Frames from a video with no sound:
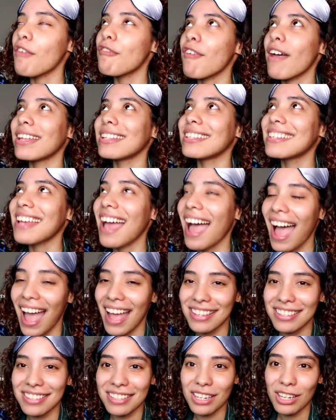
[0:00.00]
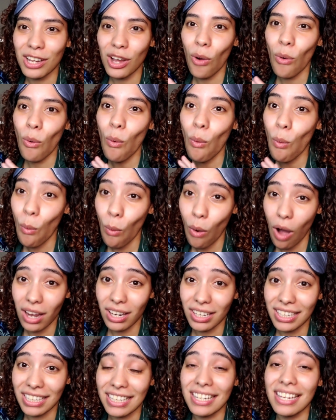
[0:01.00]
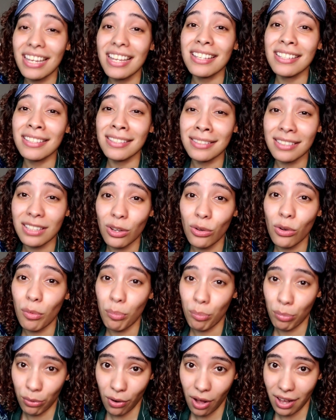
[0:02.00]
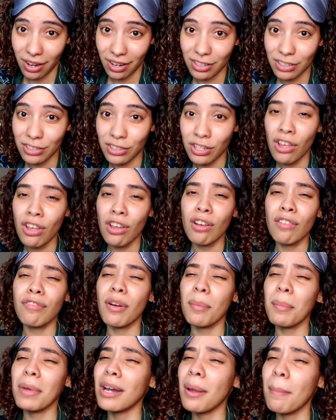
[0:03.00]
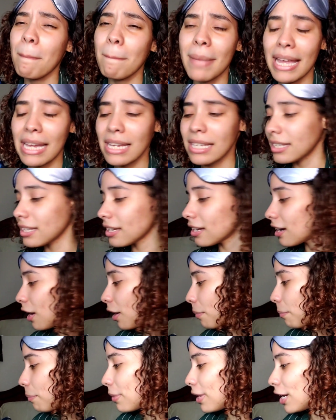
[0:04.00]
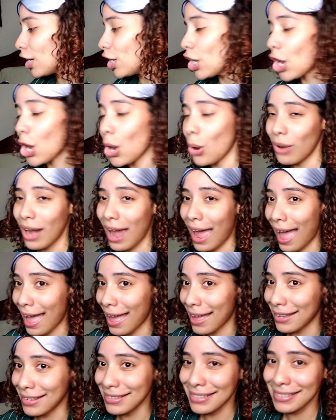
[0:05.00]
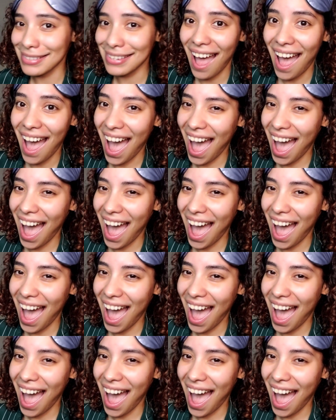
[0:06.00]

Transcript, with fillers: fantastic quality silk products from an amazing company known as